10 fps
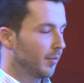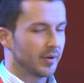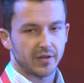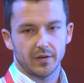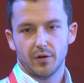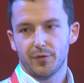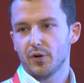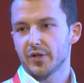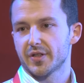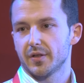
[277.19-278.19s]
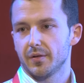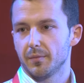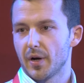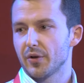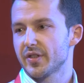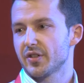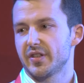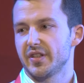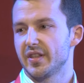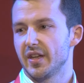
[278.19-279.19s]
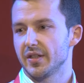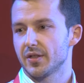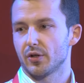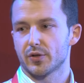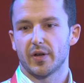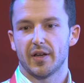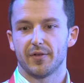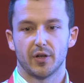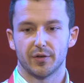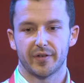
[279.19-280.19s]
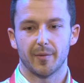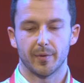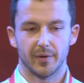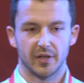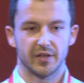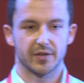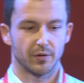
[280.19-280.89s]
But of course, browsers these days also have a lot of capabilities.